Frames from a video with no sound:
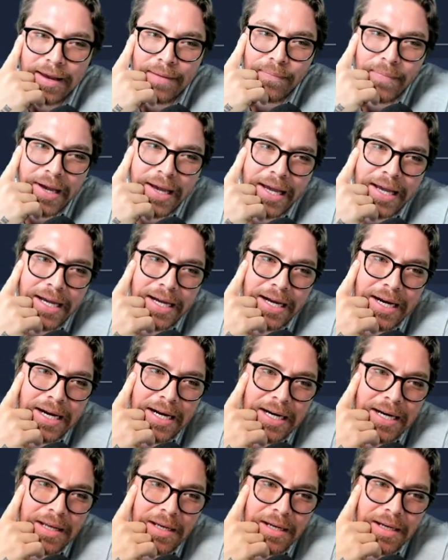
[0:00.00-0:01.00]

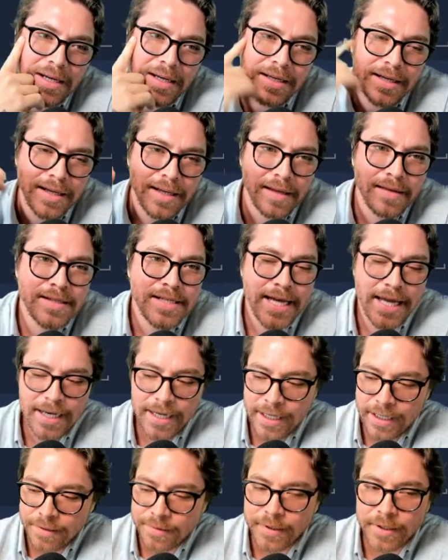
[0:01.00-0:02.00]
made 10
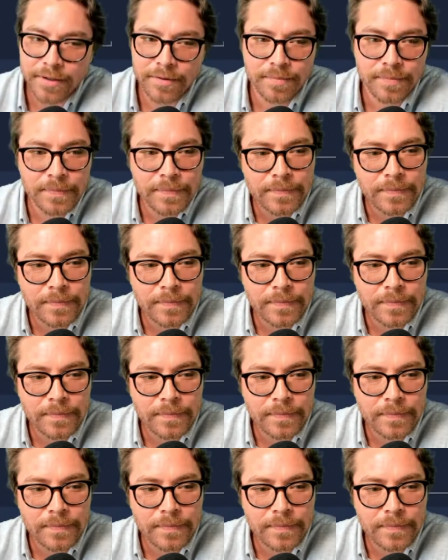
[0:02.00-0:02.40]
helium.